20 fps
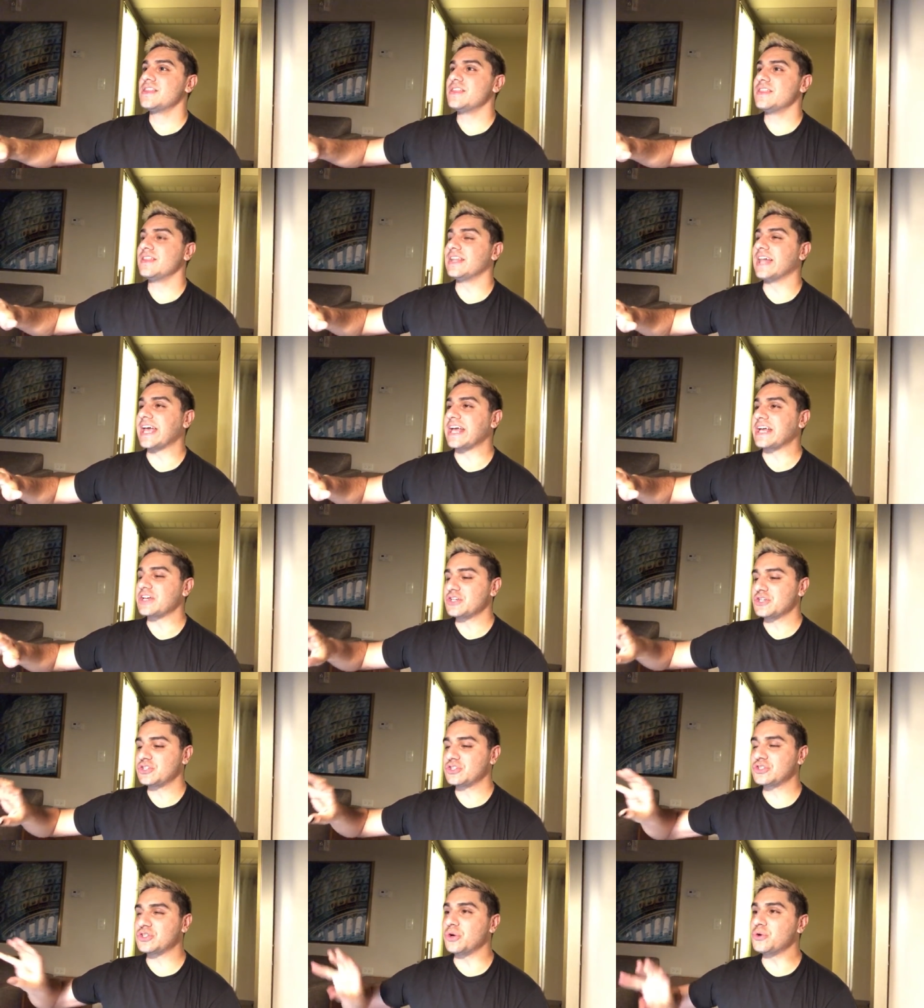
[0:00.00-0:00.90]
like
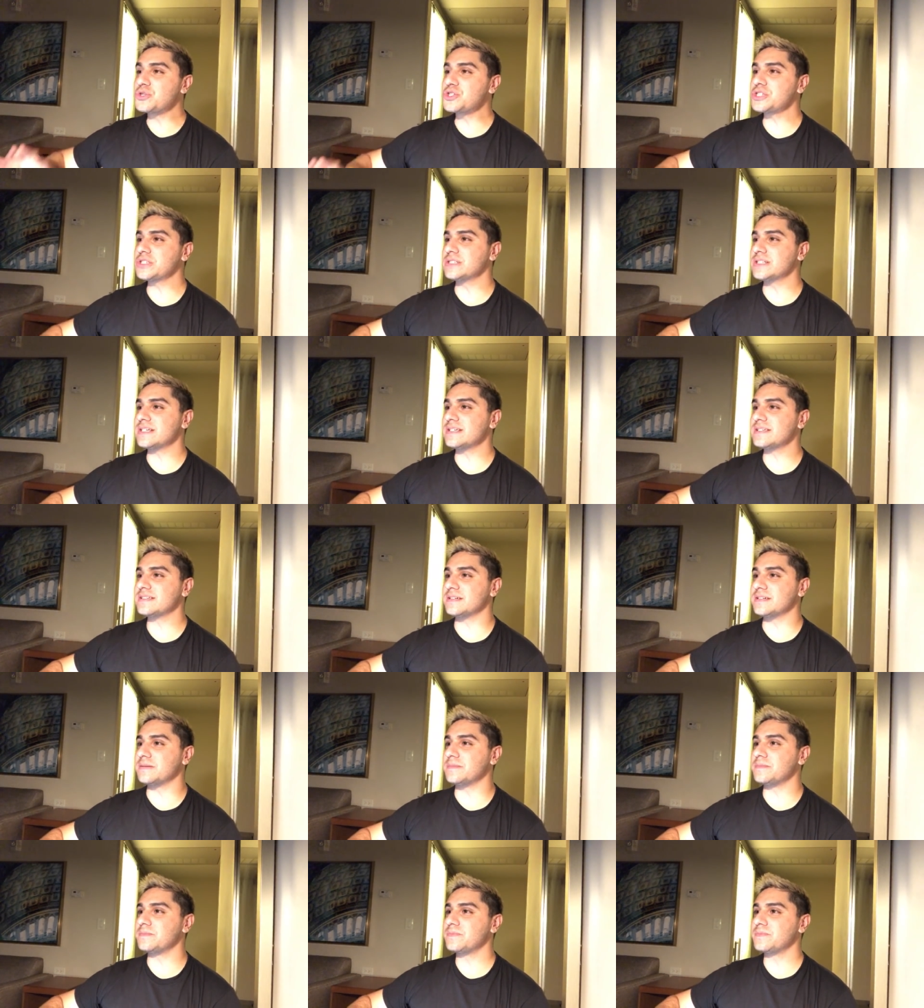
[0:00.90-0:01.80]

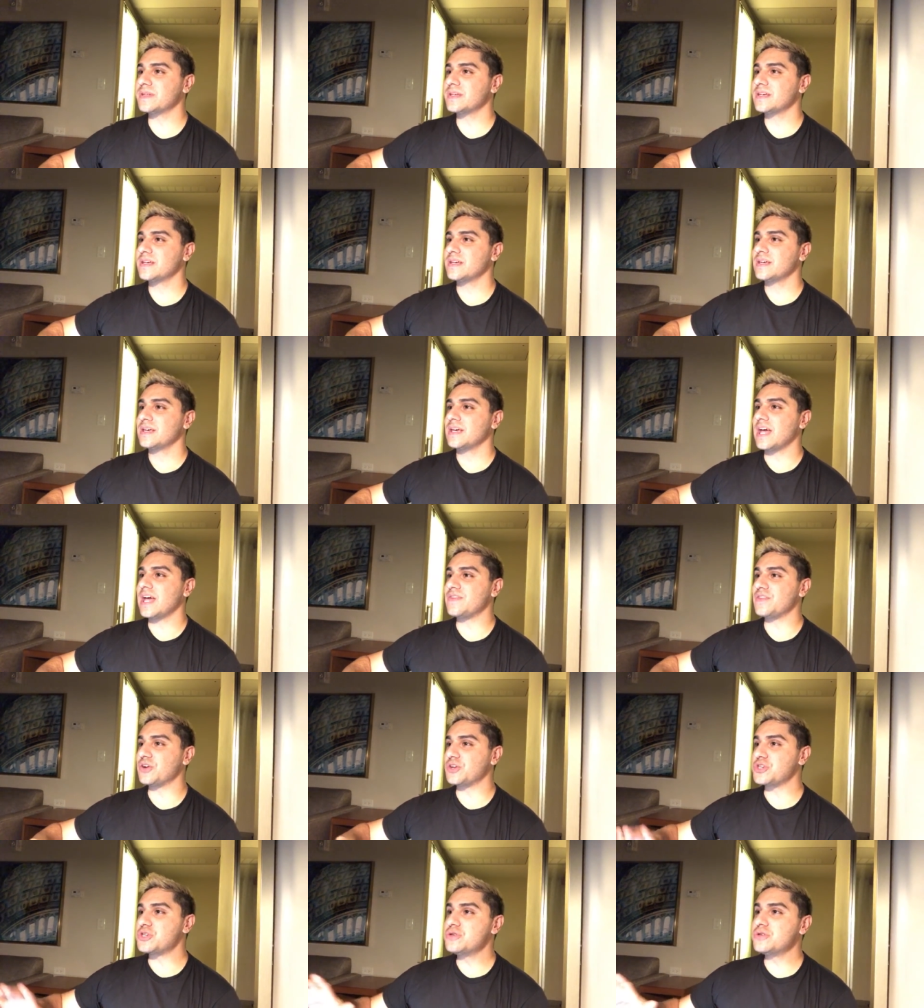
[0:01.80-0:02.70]
socialism and
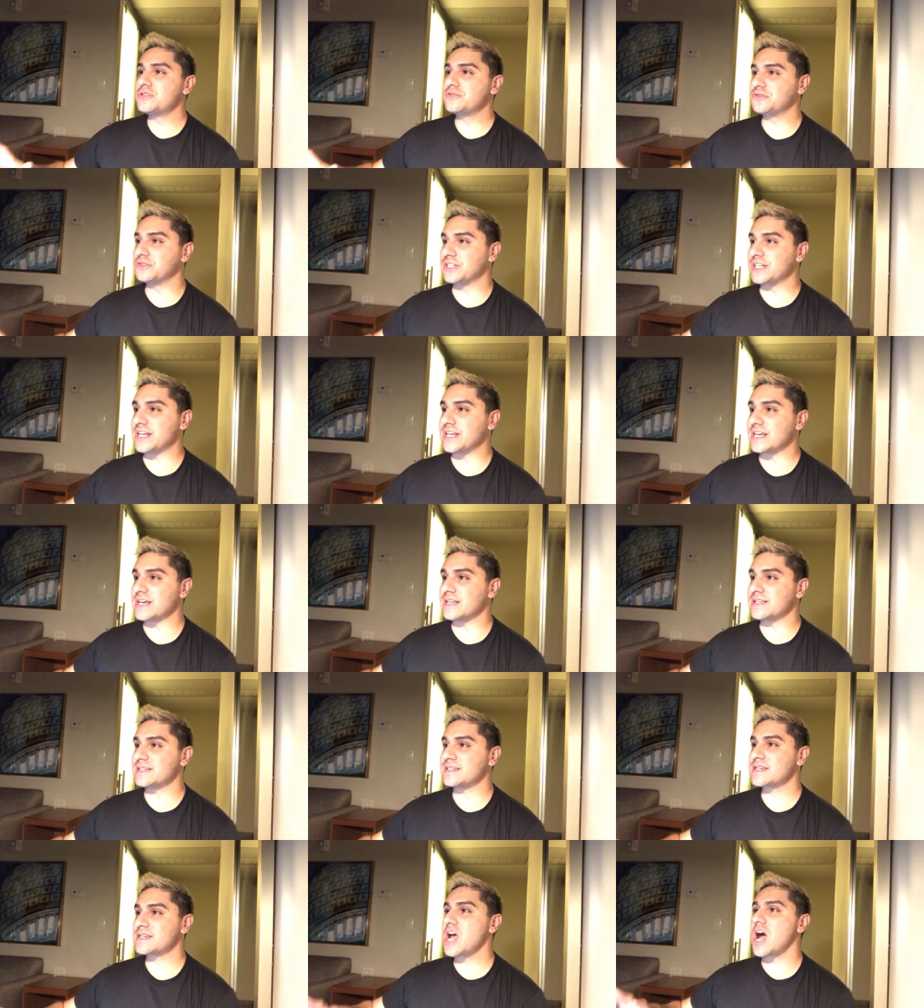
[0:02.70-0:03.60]
their useful
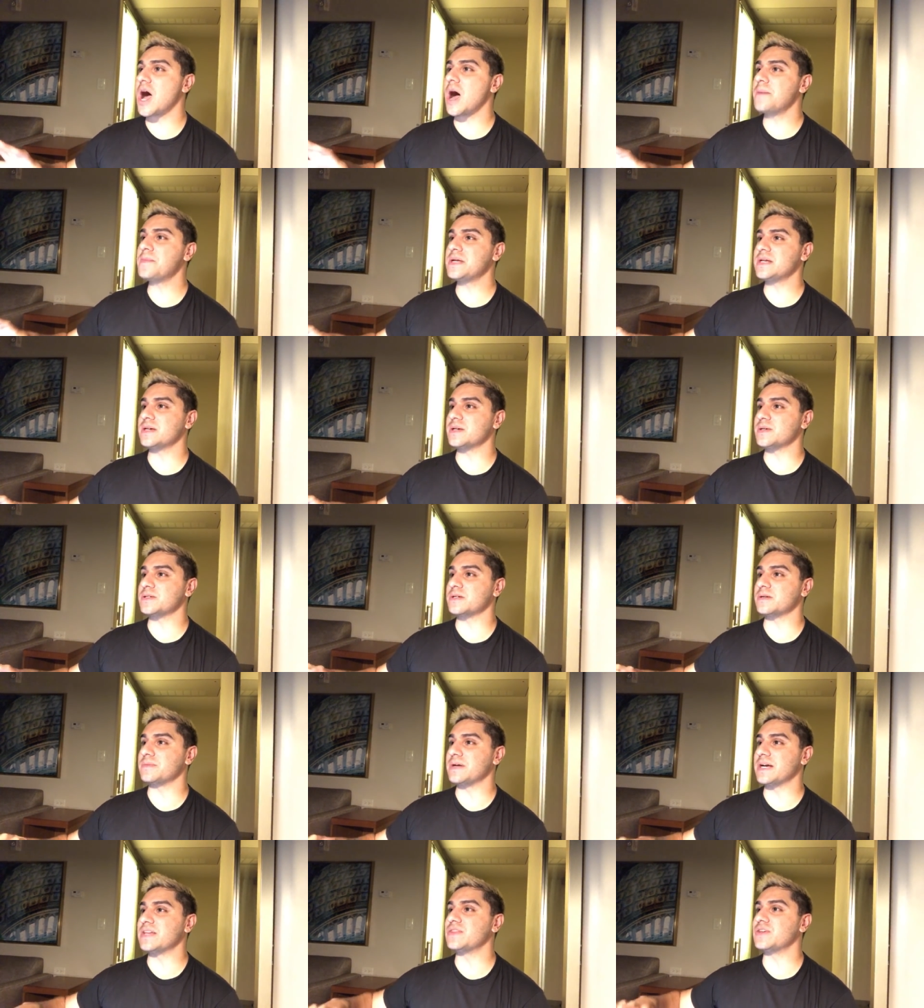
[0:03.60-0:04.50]
idiots,
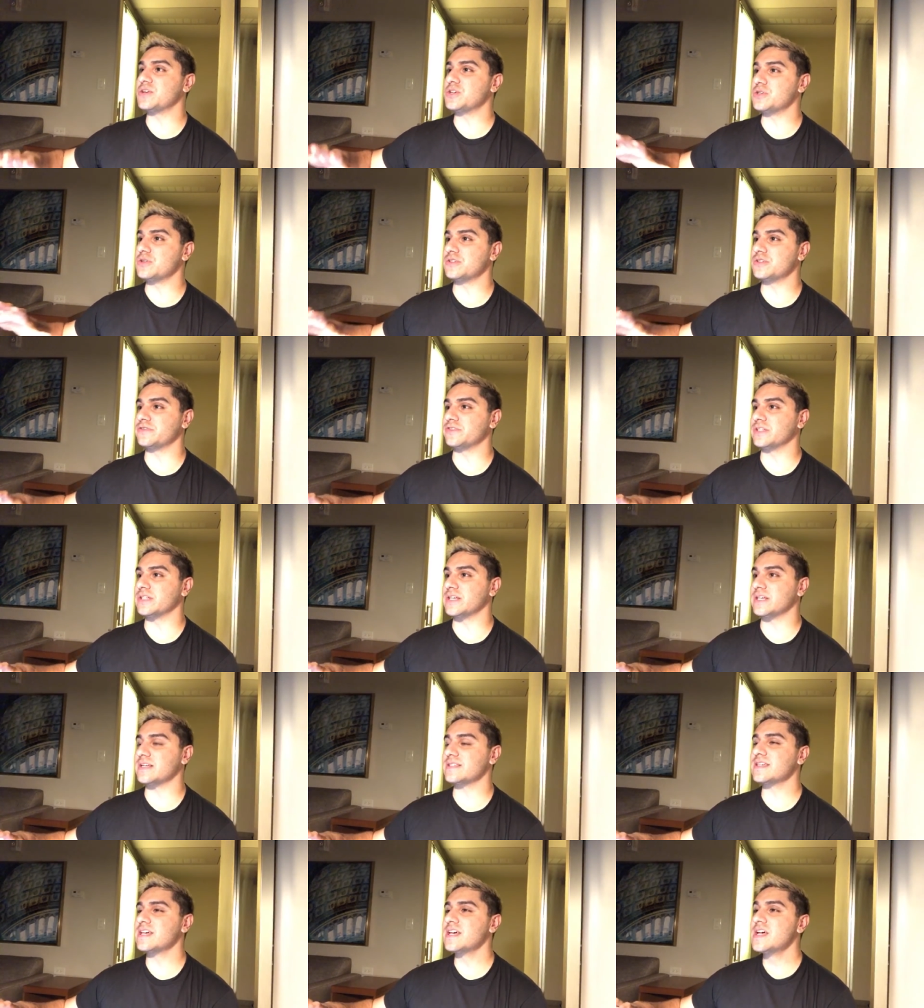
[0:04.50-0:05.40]
communism and their useful
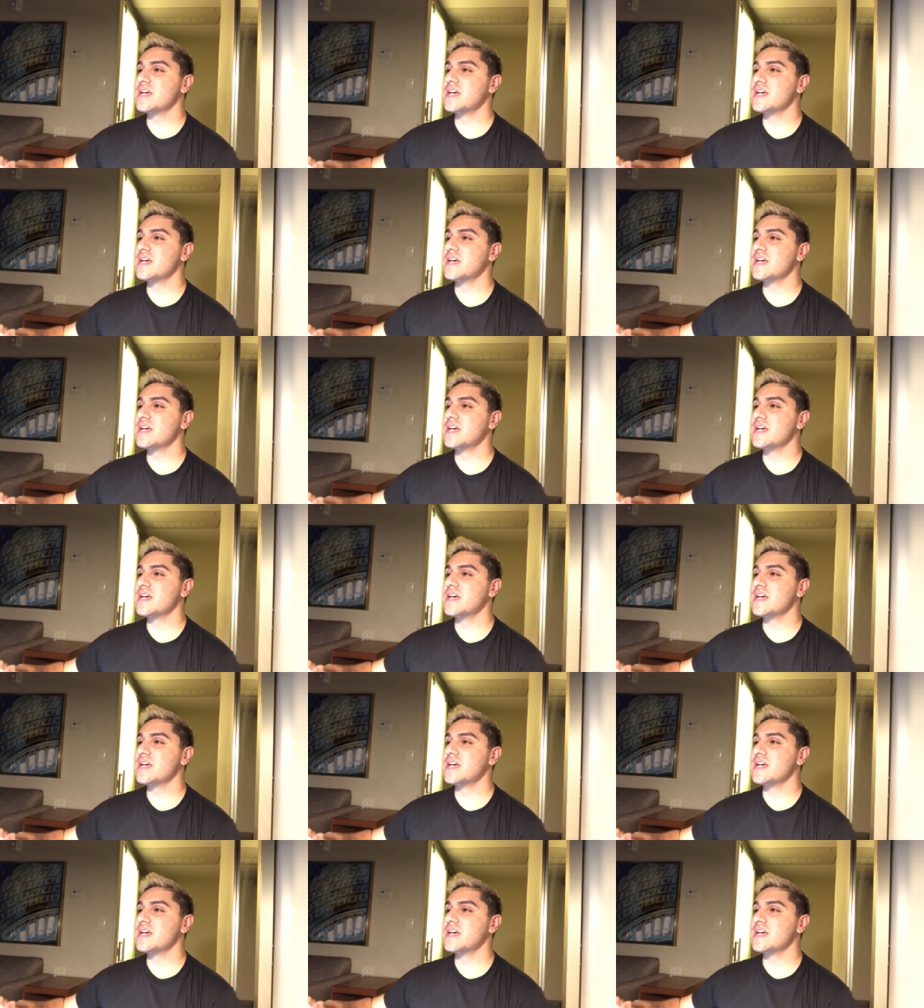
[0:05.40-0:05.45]
idiots,